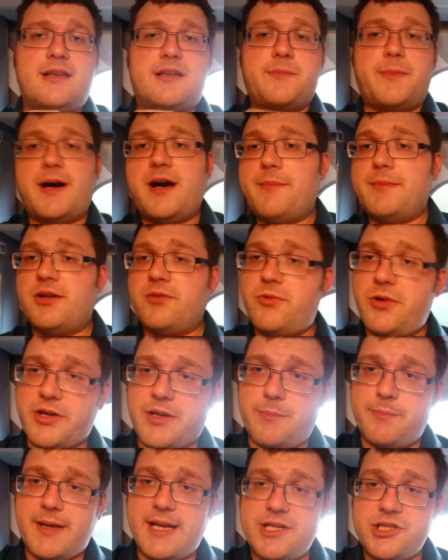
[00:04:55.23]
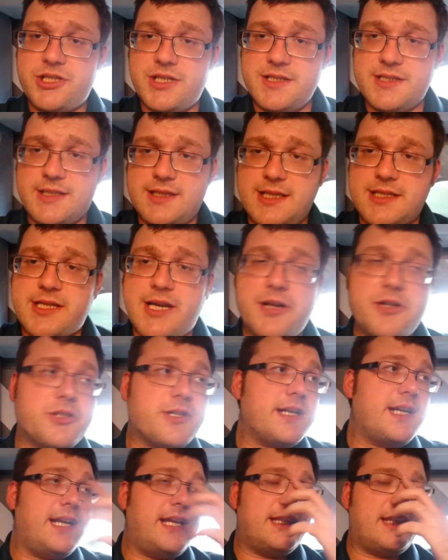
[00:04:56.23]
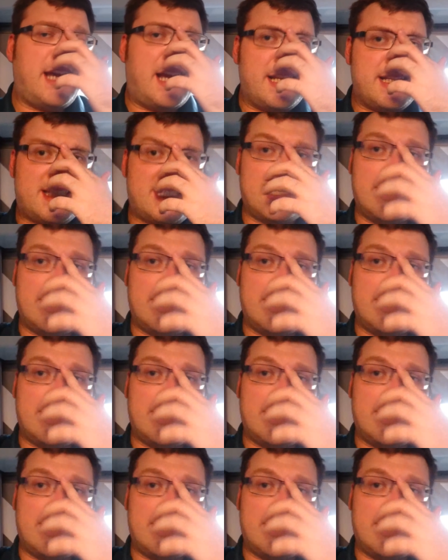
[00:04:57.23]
the Department of Work and Pensions in this country that